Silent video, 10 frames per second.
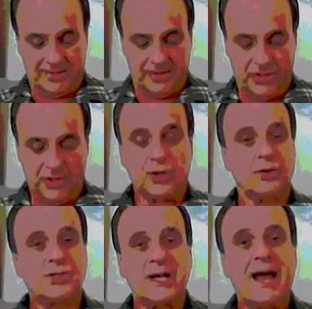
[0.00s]

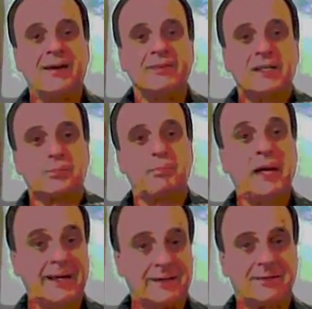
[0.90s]
Hugo Chavez
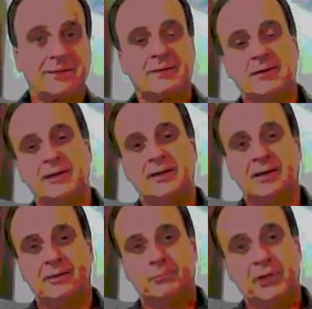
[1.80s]
picked
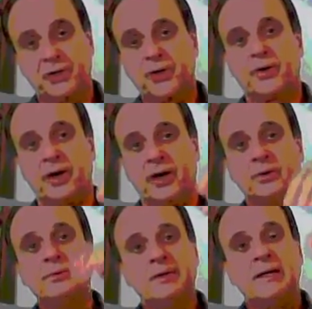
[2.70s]

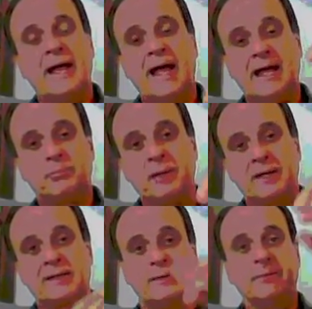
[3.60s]
Maduro,
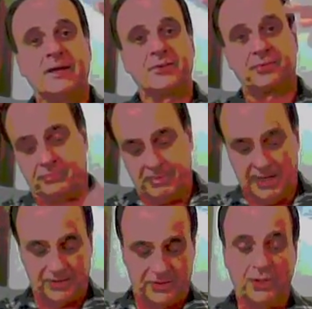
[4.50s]
handpicked him
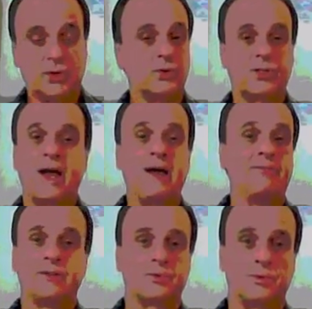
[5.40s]
as Hugo
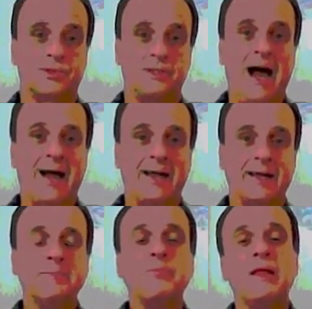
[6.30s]
Chavez was
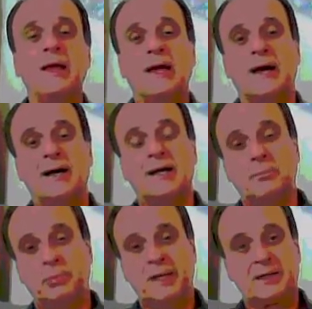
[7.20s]
dying.
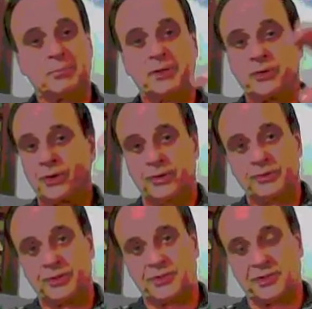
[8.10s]
He picked
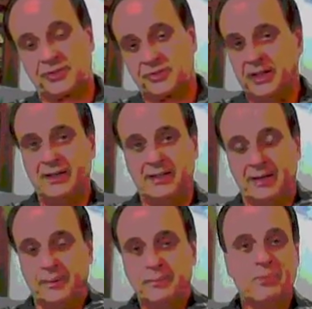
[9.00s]
Maduro to succeed
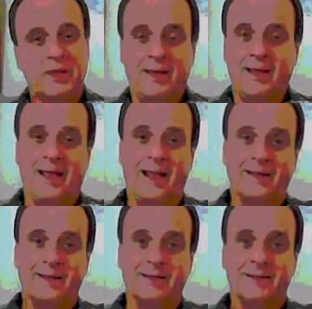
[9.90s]
him,
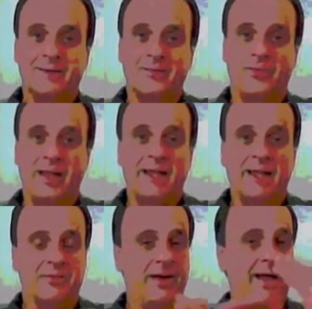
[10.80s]
and they
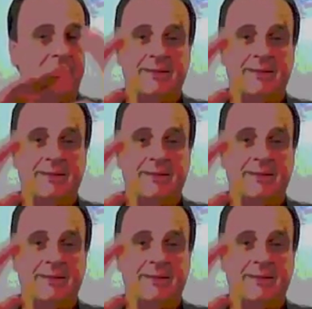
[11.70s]
have had.